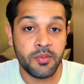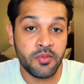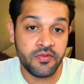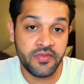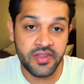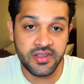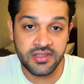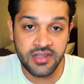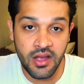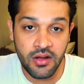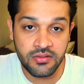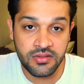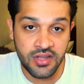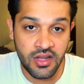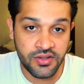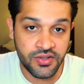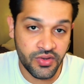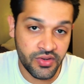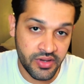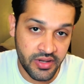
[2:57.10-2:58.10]
of this I'll
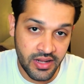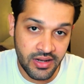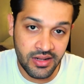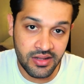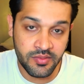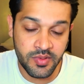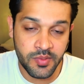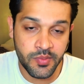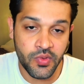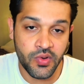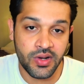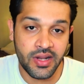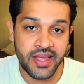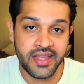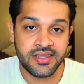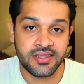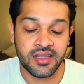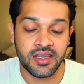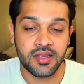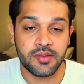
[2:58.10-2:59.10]
touch on a little bit more
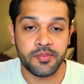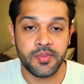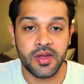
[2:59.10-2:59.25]
later,